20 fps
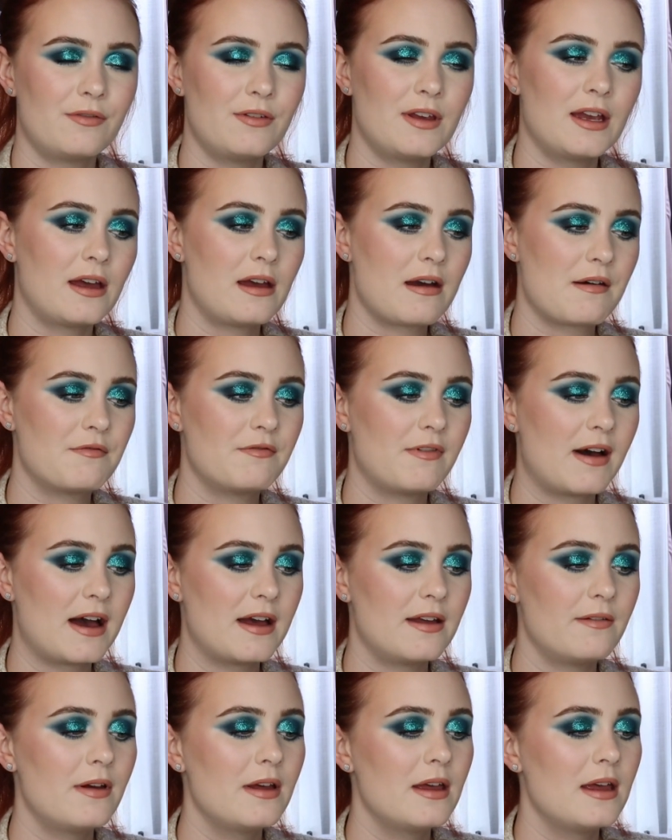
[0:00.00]
I think I have
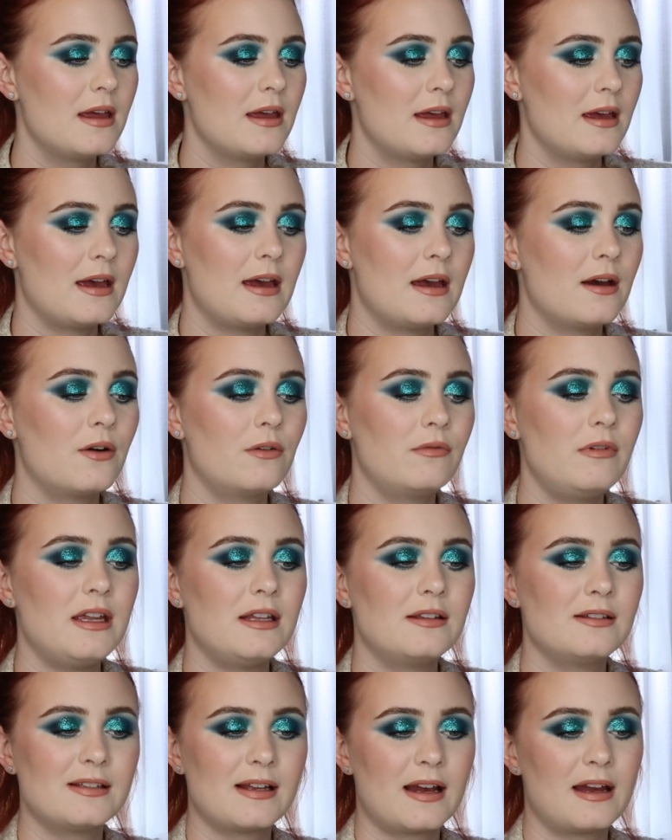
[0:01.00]
5 of
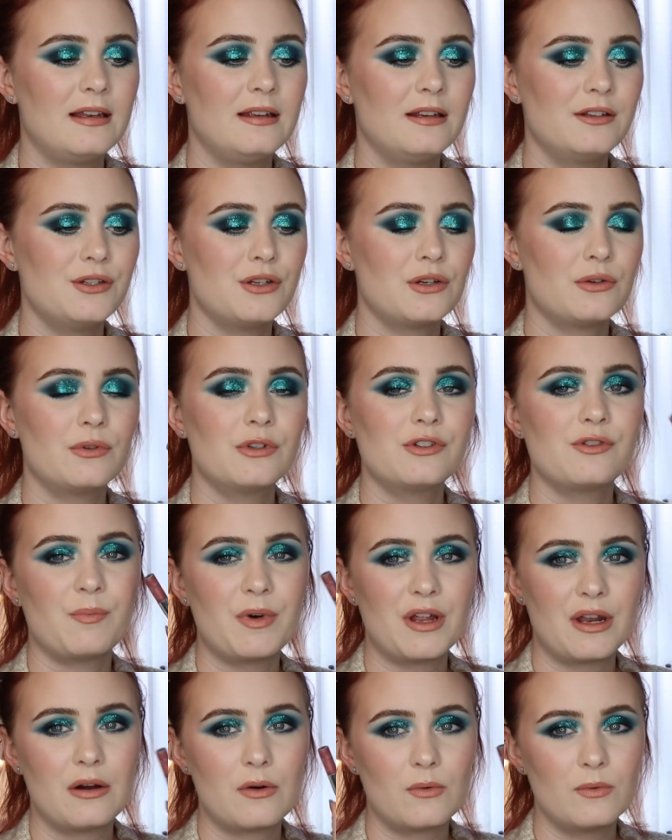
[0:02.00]
these tiny duos,
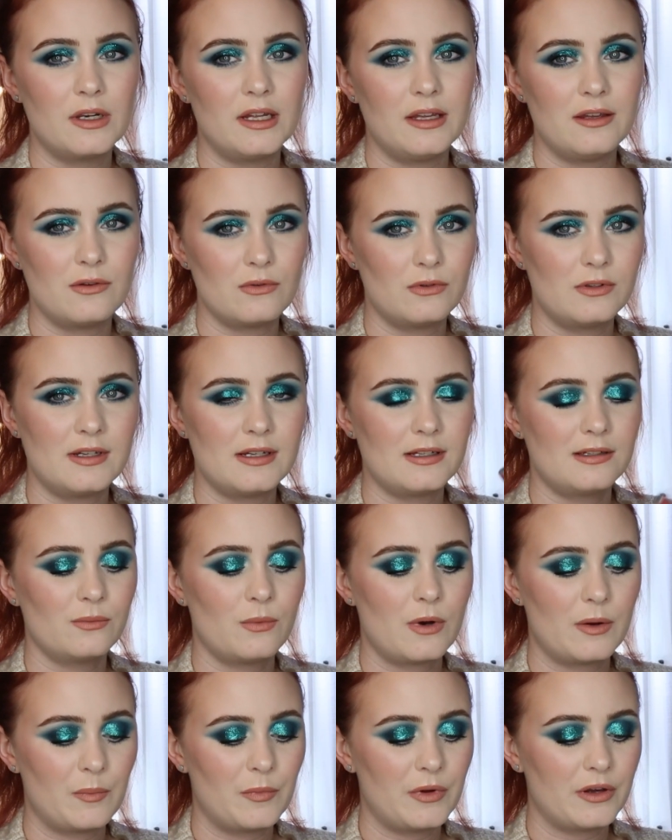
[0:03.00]
but I only used
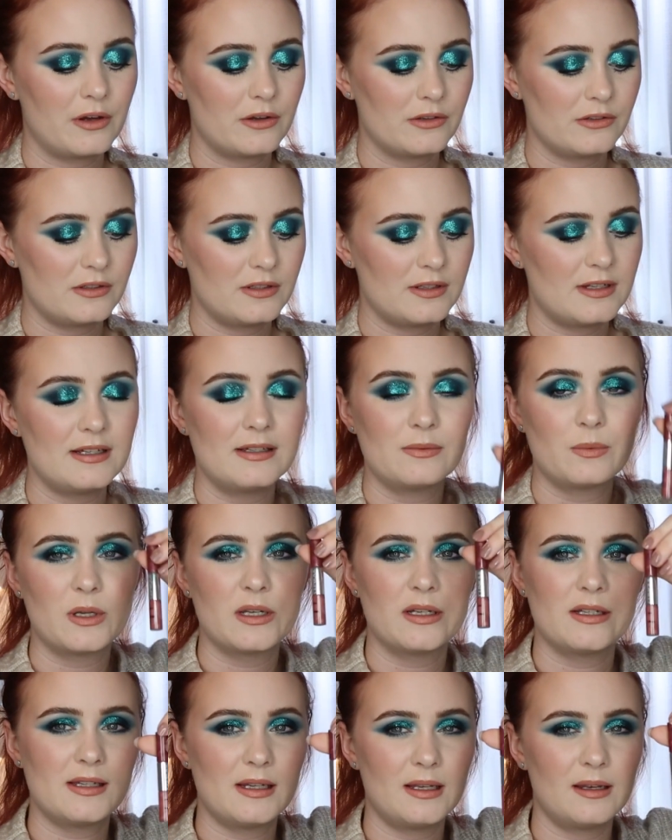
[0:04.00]
this one because this
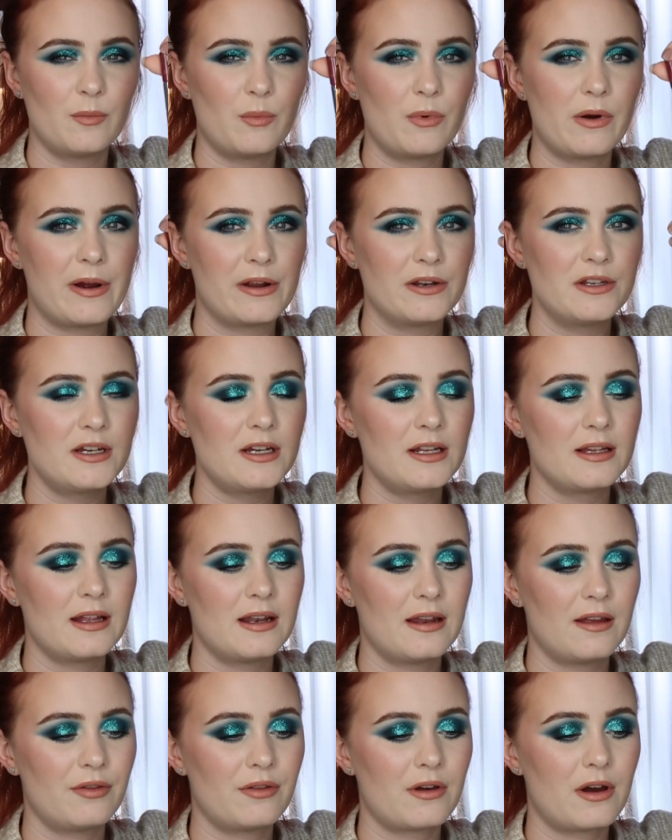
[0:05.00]
one is in a project,
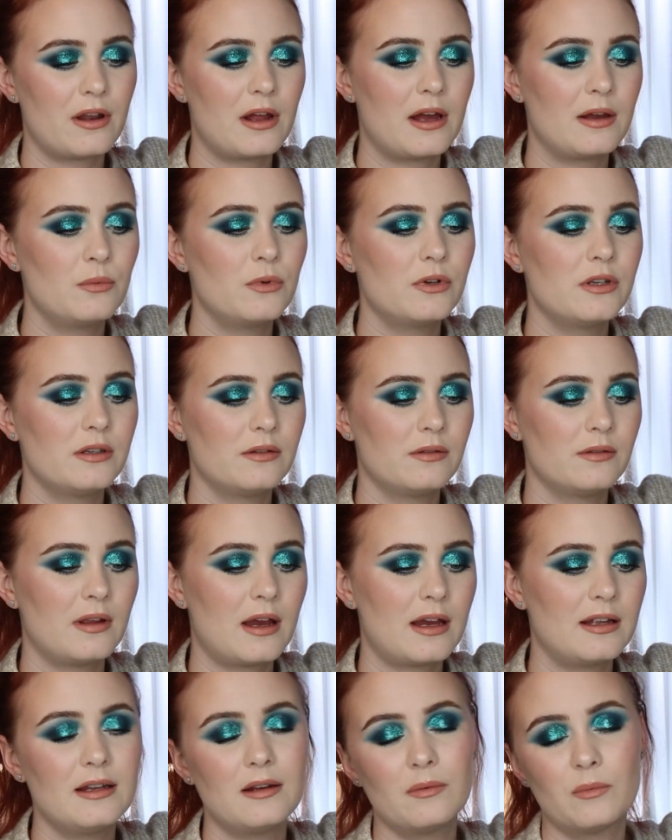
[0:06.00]
and I thought I
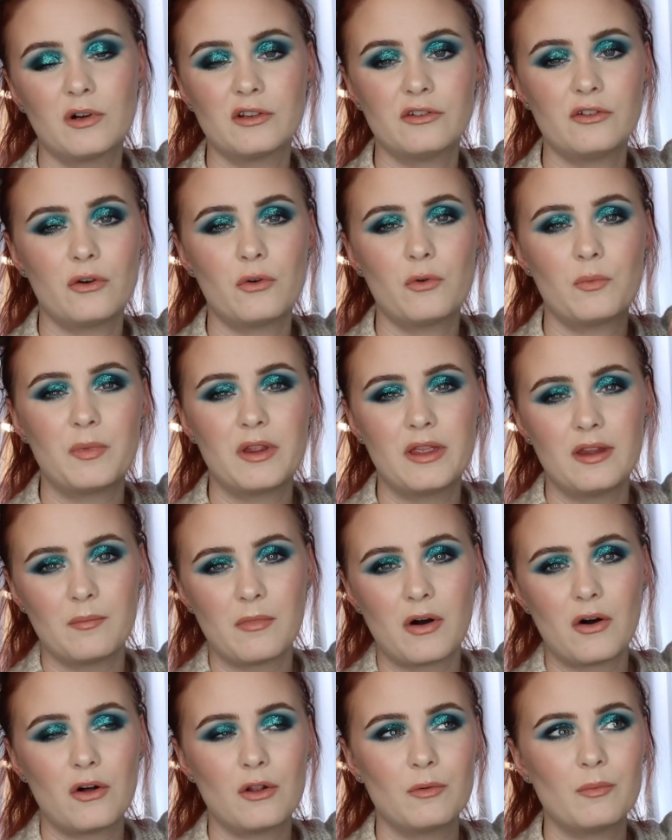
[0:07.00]
didn't want to open
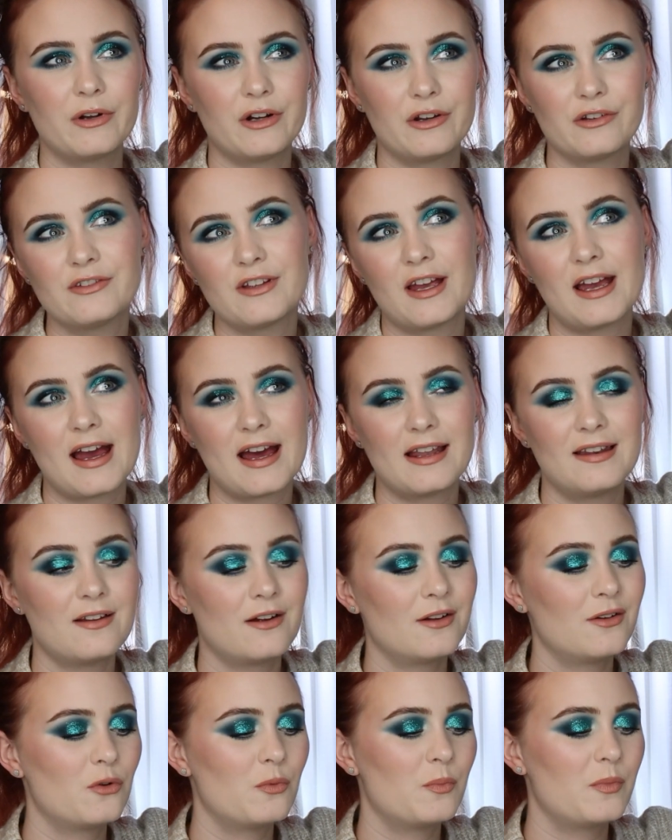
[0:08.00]
them all because I had
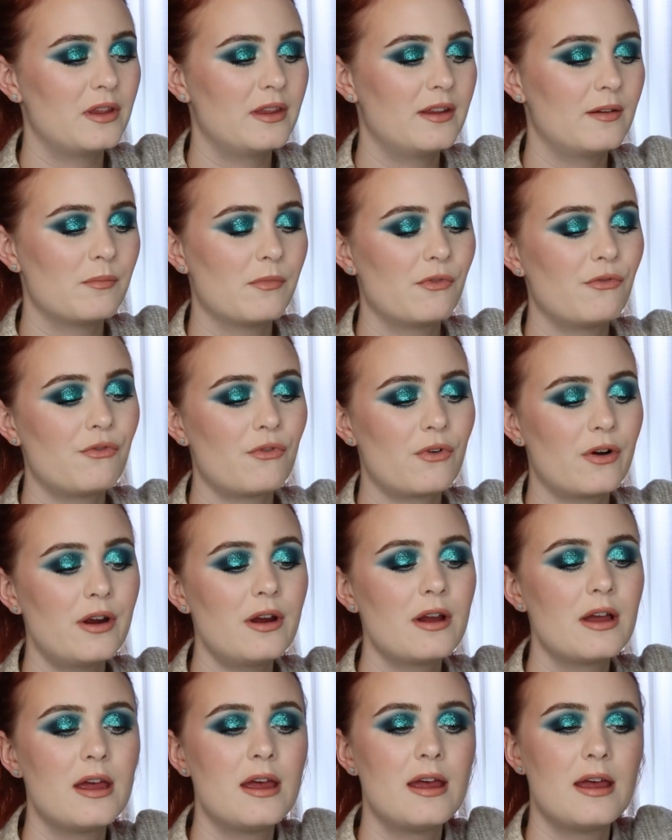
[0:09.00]
not opened them
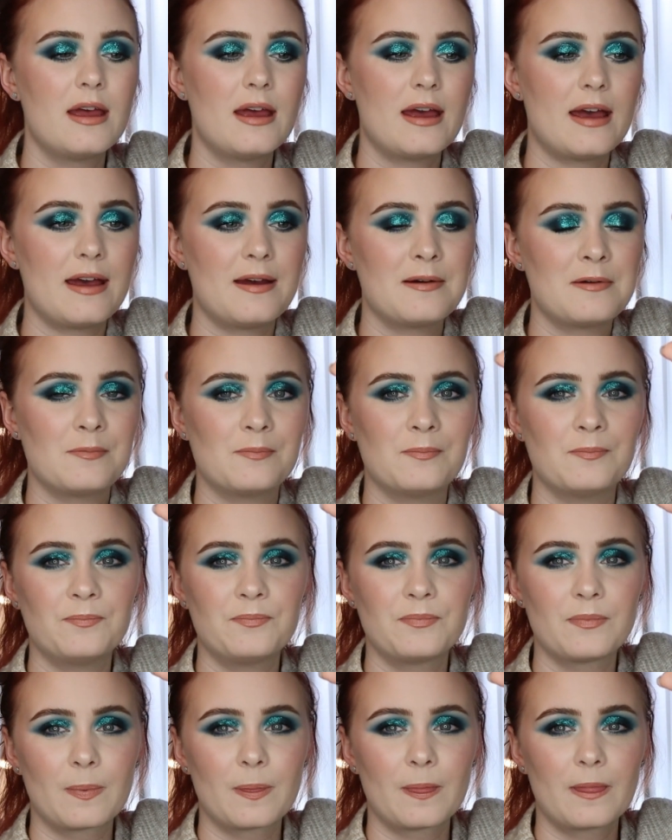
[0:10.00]
before.
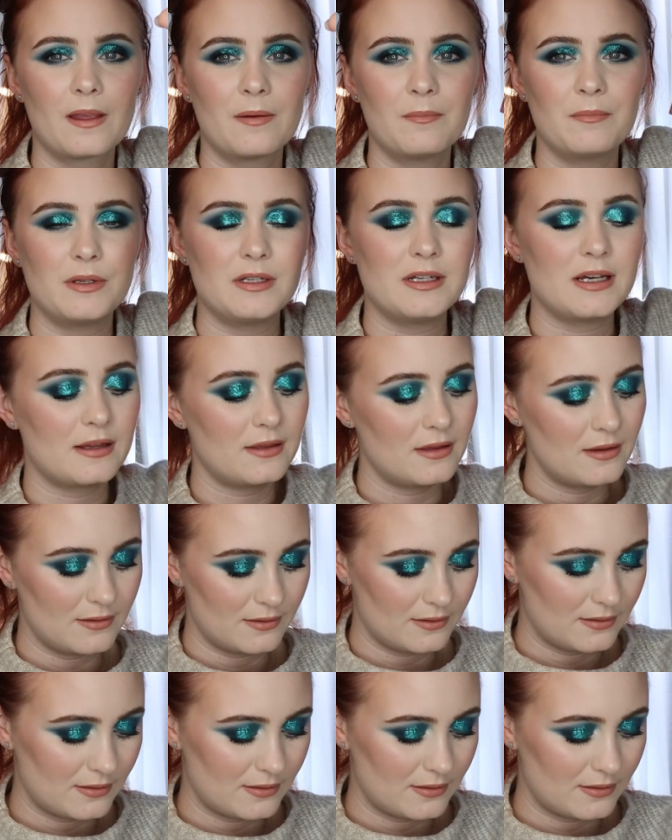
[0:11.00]
But yeah,